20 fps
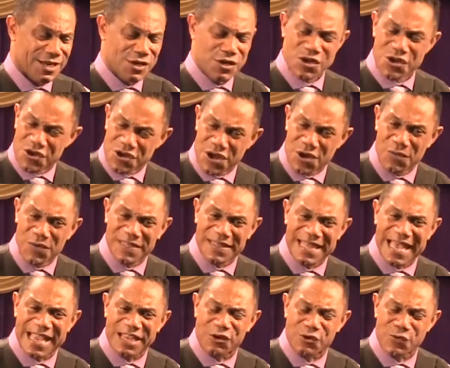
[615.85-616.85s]
Do you know what
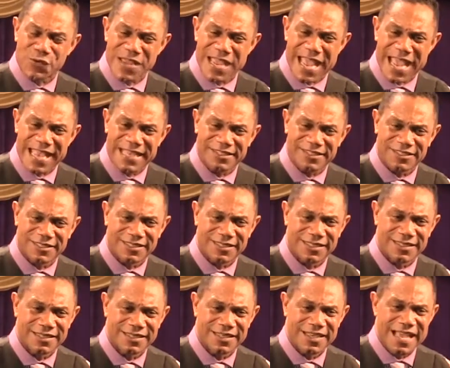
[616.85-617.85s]
that
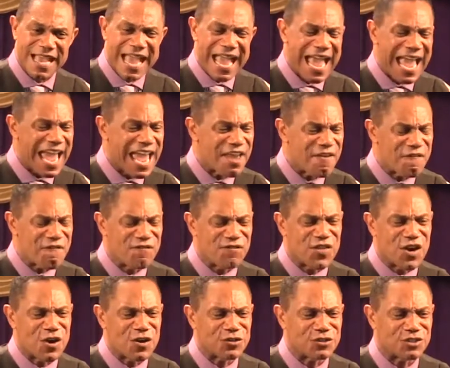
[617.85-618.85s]
creates? A
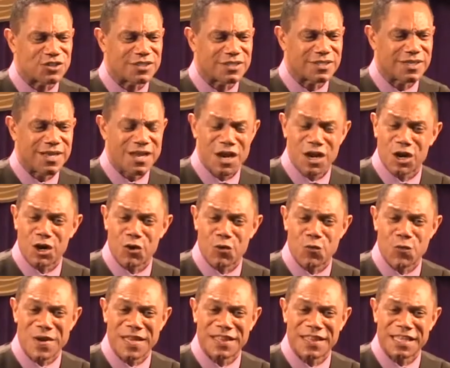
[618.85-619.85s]
1
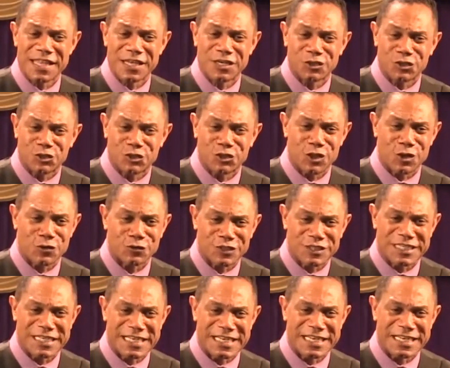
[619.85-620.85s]
Corinthians
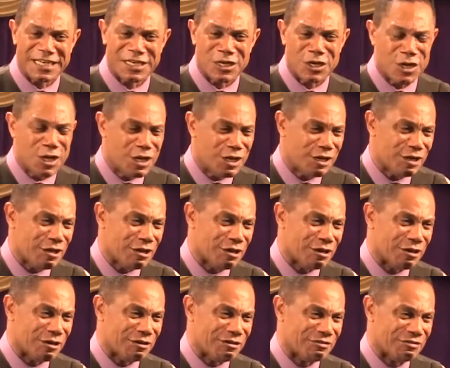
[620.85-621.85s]
13
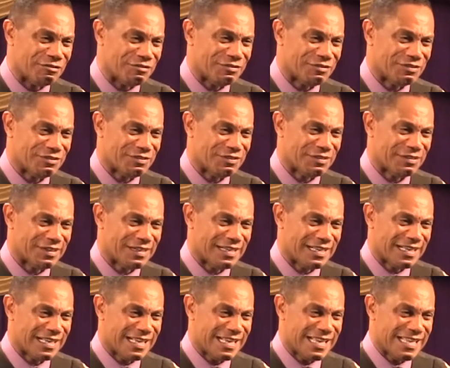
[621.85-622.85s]
love.
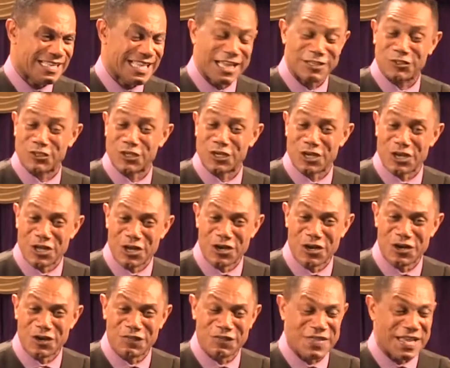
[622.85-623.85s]
That's a
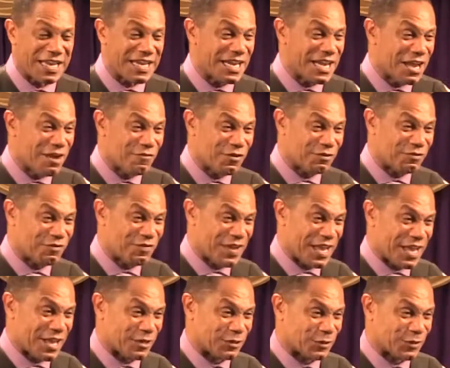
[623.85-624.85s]
love that never
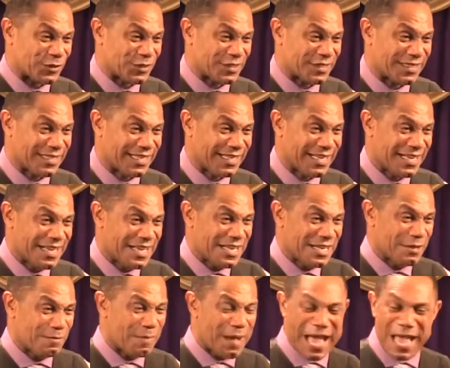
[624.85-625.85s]
fails.
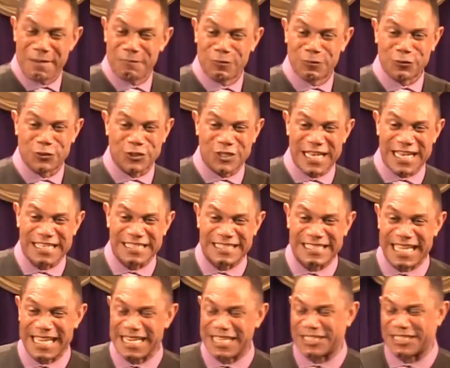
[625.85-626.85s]
The Bible says
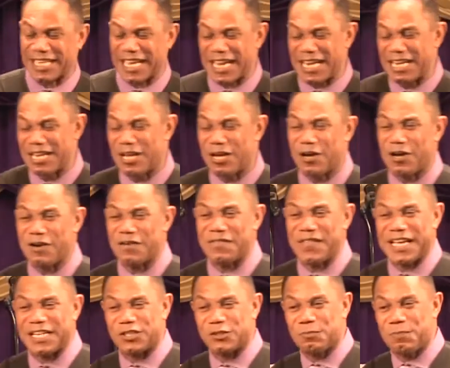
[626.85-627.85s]
that it's a love
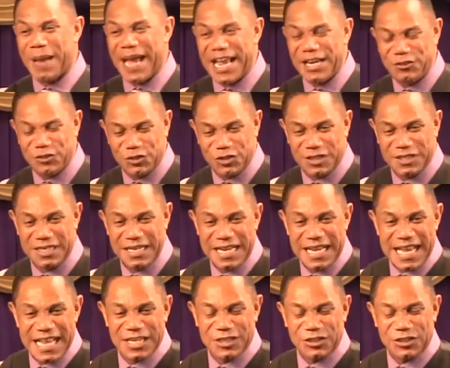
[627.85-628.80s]
that's patient, and